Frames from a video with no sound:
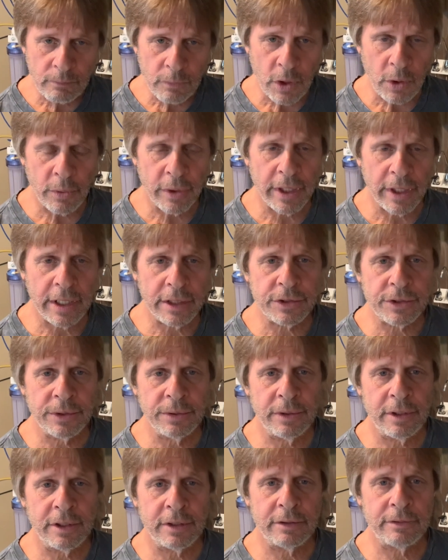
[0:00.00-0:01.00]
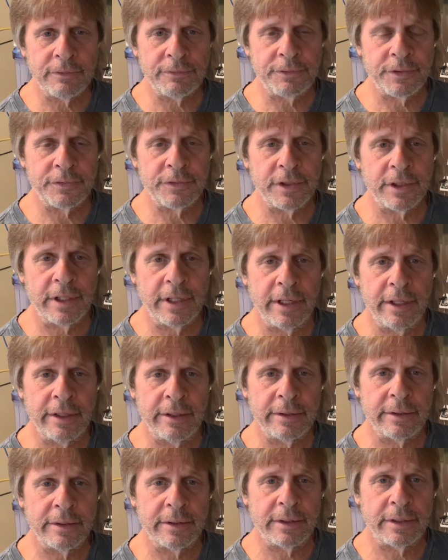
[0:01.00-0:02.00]
we got 250
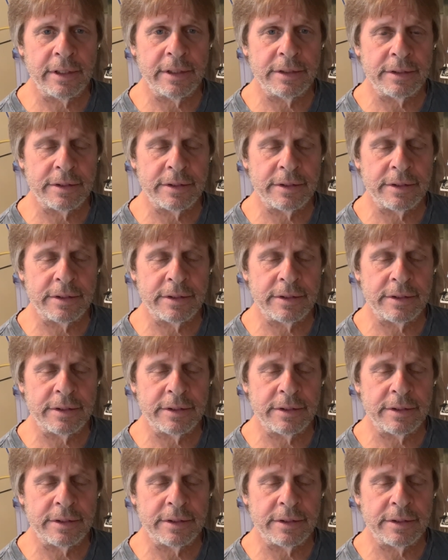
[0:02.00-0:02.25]
gallon a day,